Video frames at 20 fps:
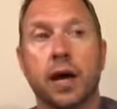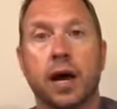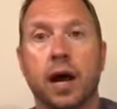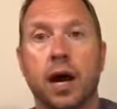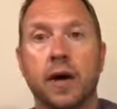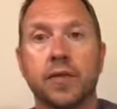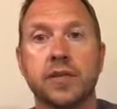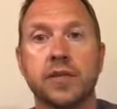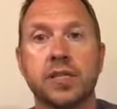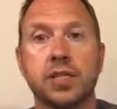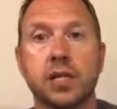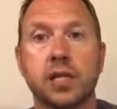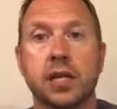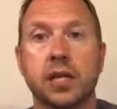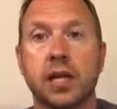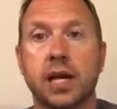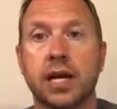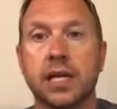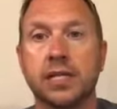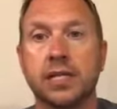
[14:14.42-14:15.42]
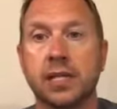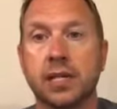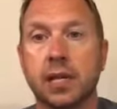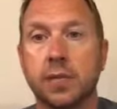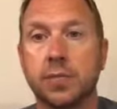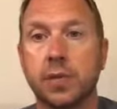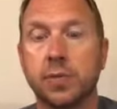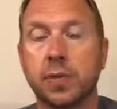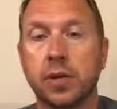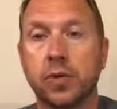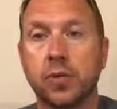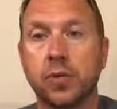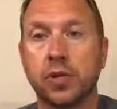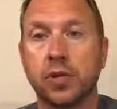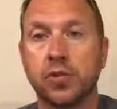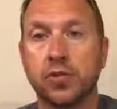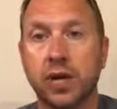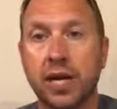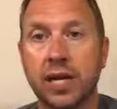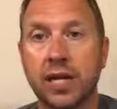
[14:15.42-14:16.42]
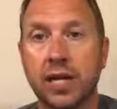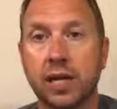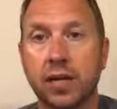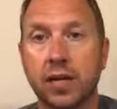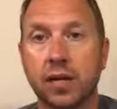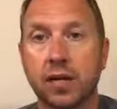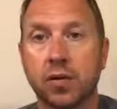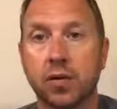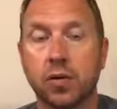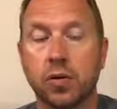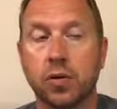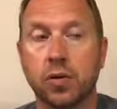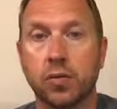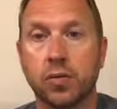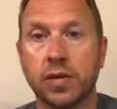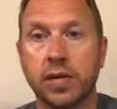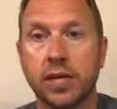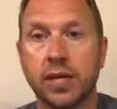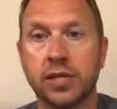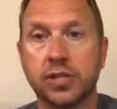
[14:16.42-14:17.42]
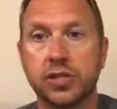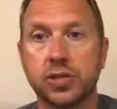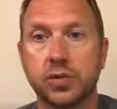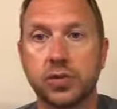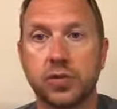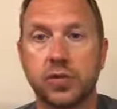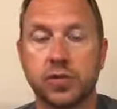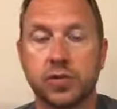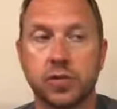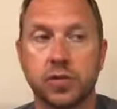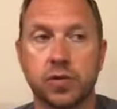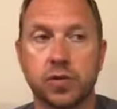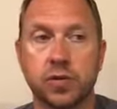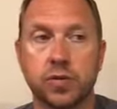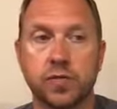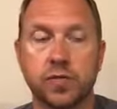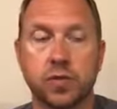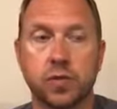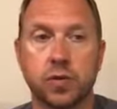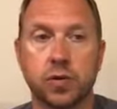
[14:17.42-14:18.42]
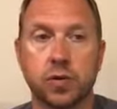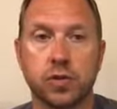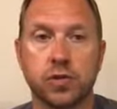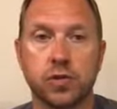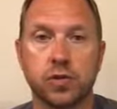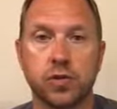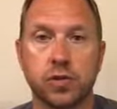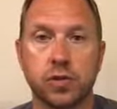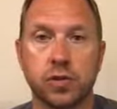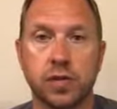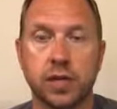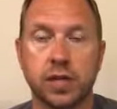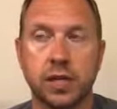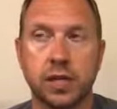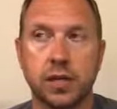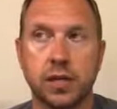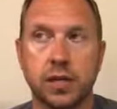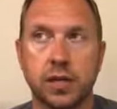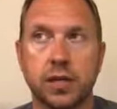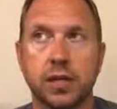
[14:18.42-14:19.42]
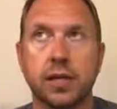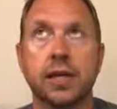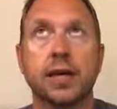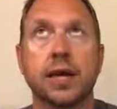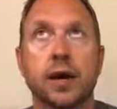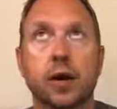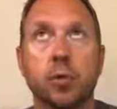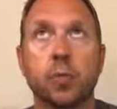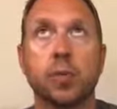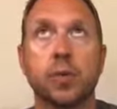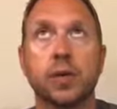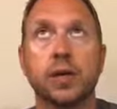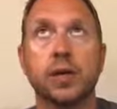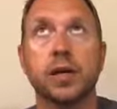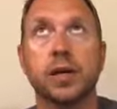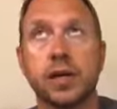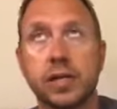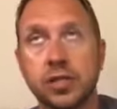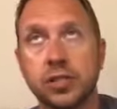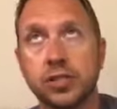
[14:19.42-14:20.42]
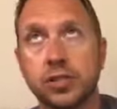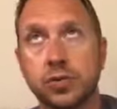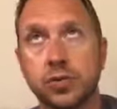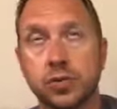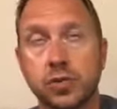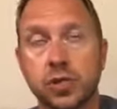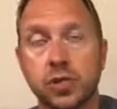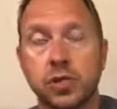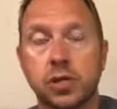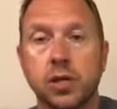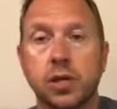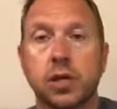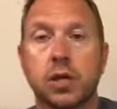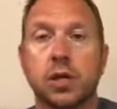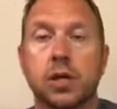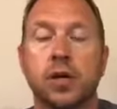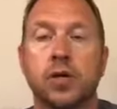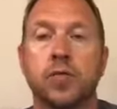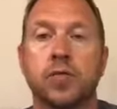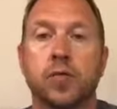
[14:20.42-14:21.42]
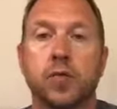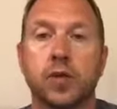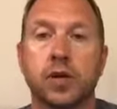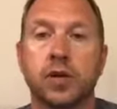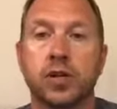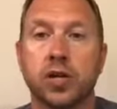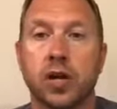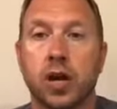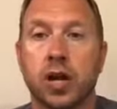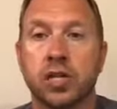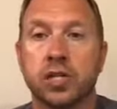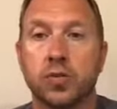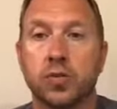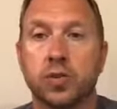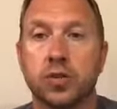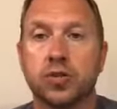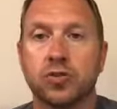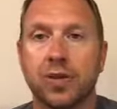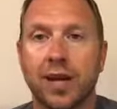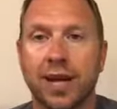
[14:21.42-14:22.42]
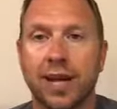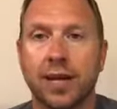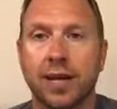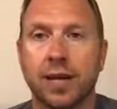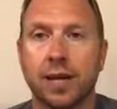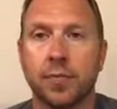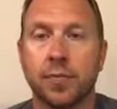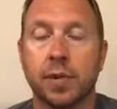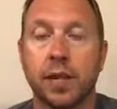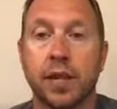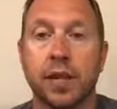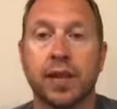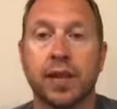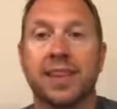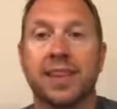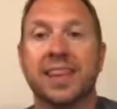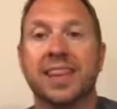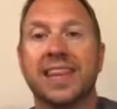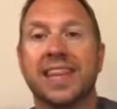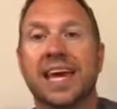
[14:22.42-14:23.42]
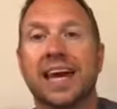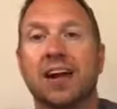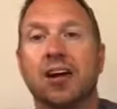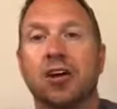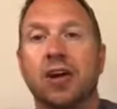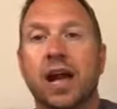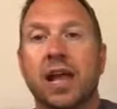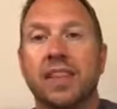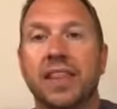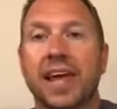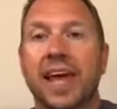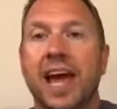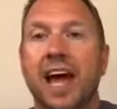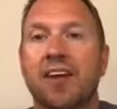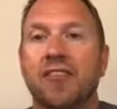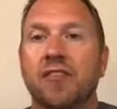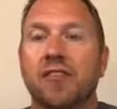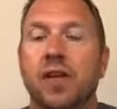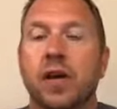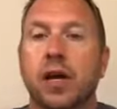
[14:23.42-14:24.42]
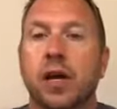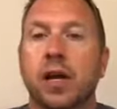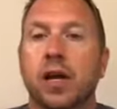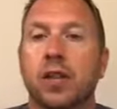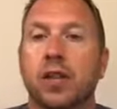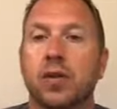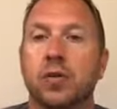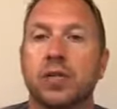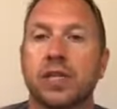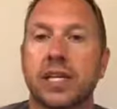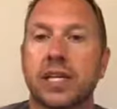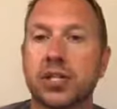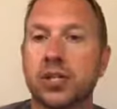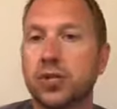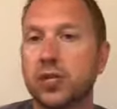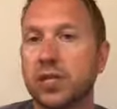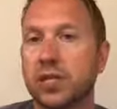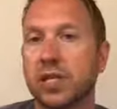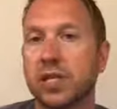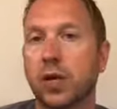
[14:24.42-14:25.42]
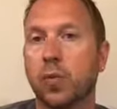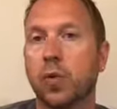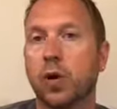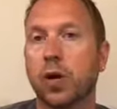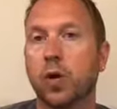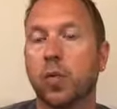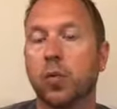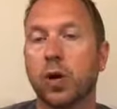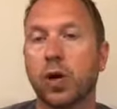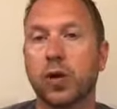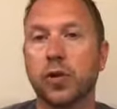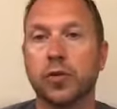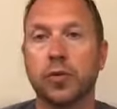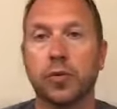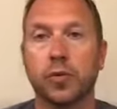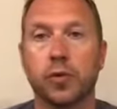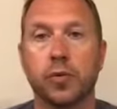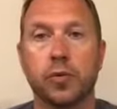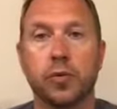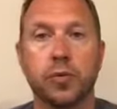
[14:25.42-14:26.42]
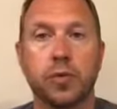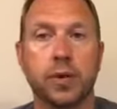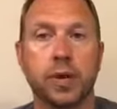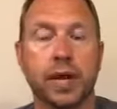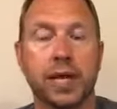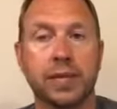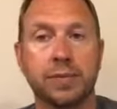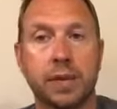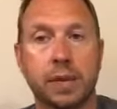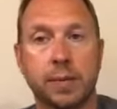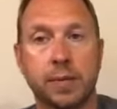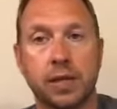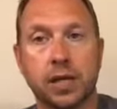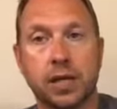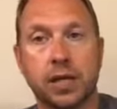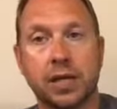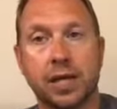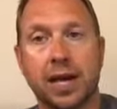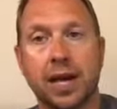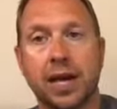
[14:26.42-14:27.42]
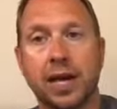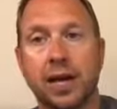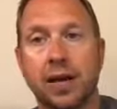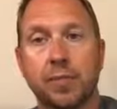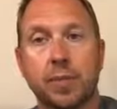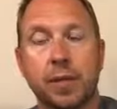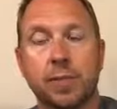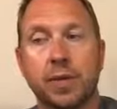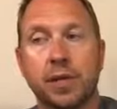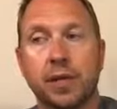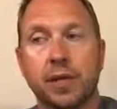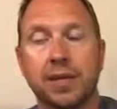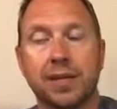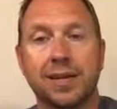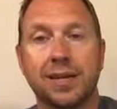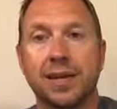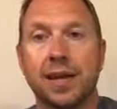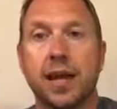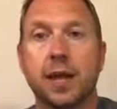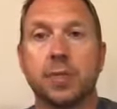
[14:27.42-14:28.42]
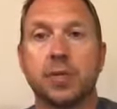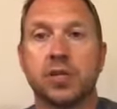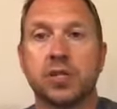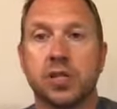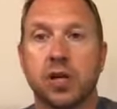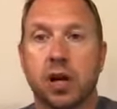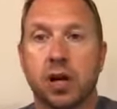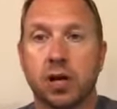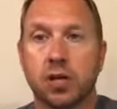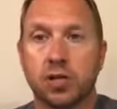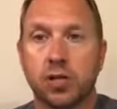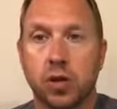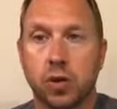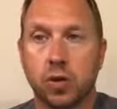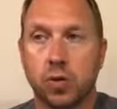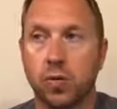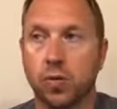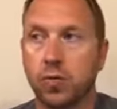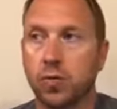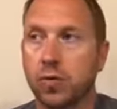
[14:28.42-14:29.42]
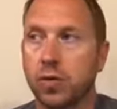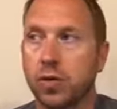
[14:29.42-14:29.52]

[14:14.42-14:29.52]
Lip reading: Obviously the clients that come to me with the training or with the issues for that need help with their issues for their dogs, and we're training them, they have those issues that they want to work through. And maybe the client, or maybe the neighbor's dogs don't.